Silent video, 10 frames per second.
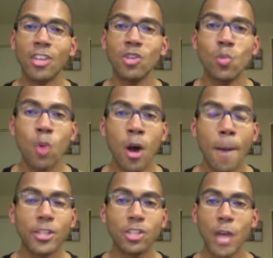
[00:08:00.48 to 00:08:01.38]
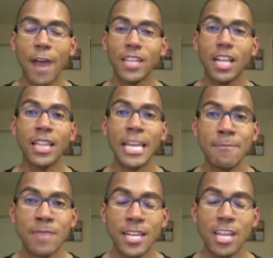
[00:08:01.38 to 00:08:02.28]
you want, but you have to claim
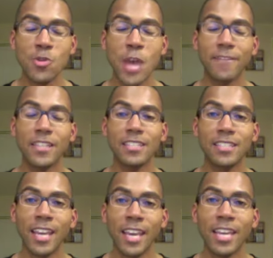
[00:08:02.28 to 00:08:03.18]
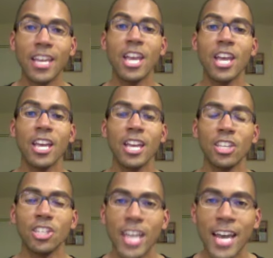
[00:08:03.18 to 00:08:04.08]
it and you have to say,
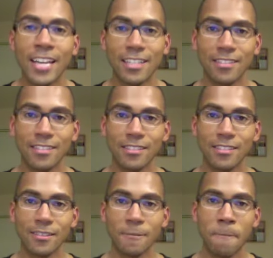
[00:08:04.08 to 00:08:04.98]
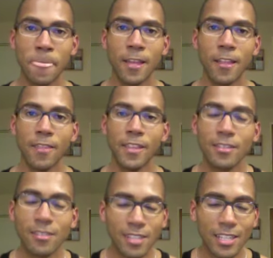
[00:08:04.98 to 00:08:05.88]
Yes.
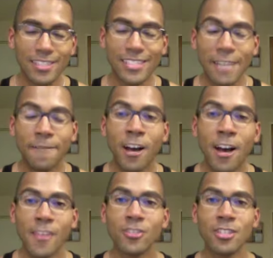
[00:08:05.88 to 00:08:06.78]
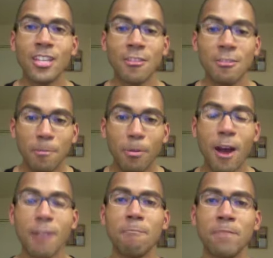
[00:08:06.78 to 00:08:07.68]
There's a Savonn, there's another part
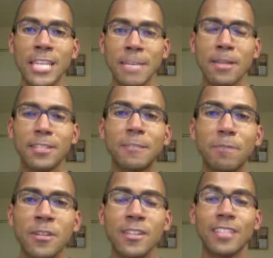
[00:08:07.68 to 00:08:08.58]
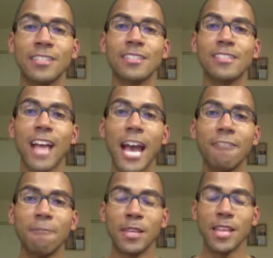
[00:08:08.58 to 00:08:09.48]
of me, my spirit that's inside of
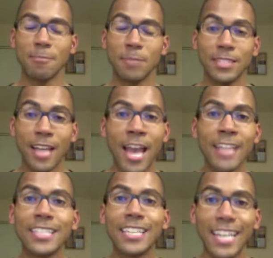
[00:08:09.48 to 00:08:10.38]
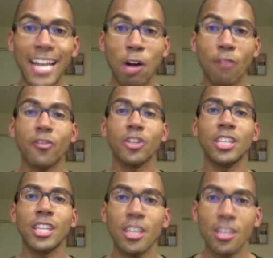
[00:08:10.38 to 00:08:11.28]
me that's been dying to get out for
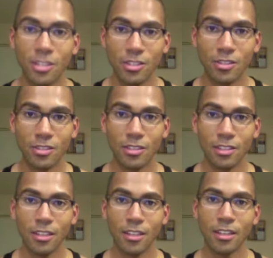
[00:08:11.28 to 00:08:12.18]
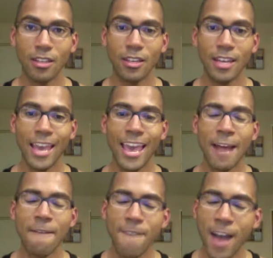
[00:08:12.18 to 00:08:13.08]
years. And I
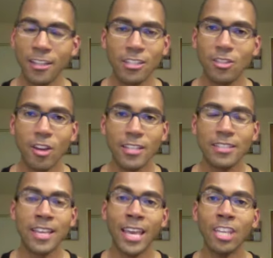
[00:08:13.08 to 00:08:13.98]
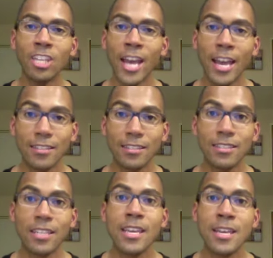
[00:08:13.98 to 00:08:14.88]
finally started saying yes
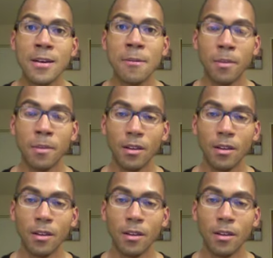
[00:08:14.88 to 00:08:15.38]
to him.